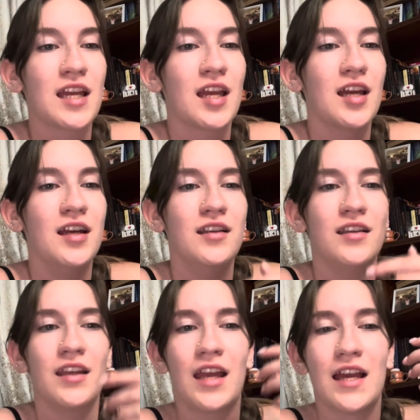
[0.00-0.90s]
and
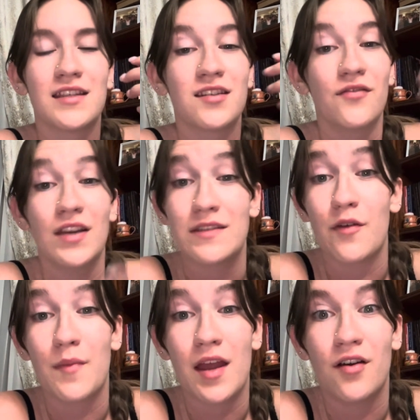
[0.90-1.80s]
it has the face
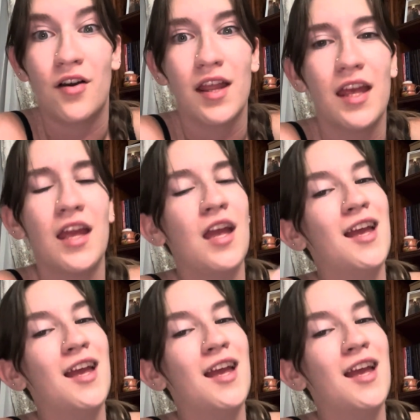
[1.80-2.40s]
of a man on it.